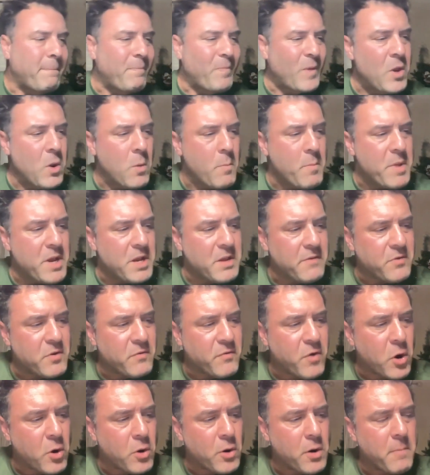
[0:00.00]
You know, many of you
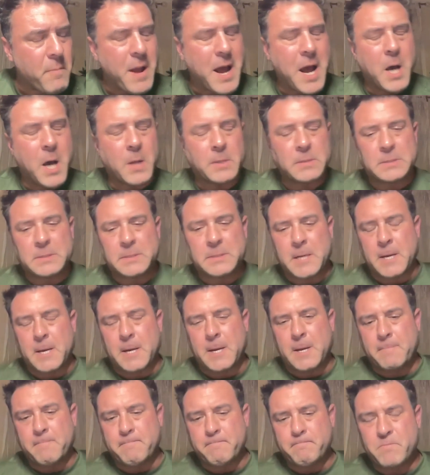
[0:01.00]
have heard about
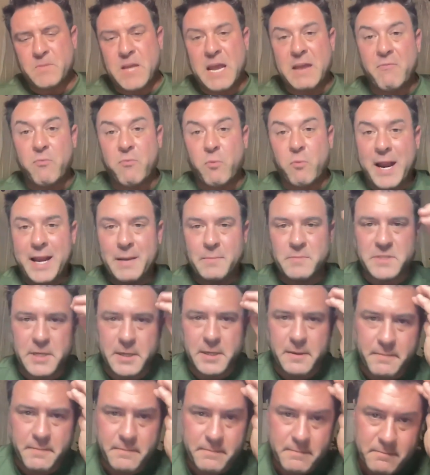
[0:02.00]
Dave
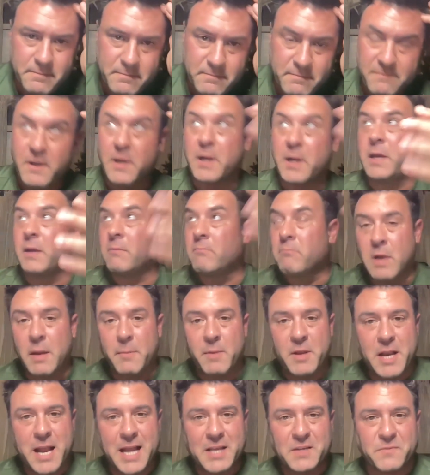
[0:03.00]
Ramsey. Funny,
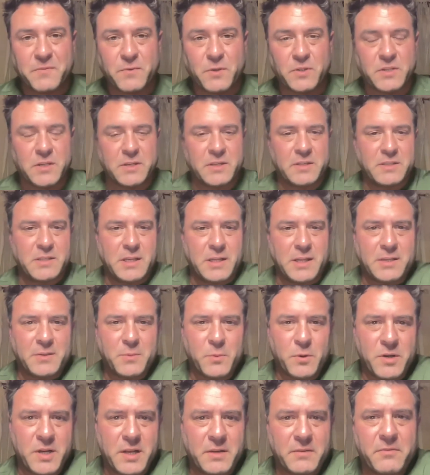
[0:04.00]
I'm in Nashville, Tennessee. That's
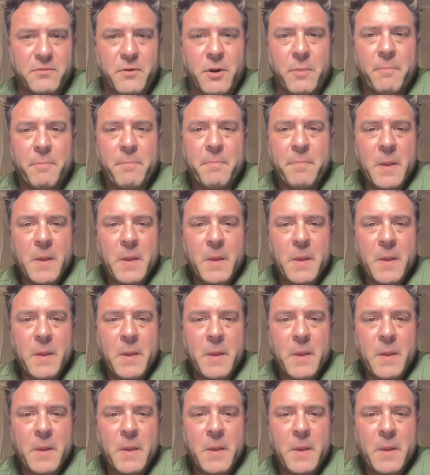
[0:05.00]
where Dave's from.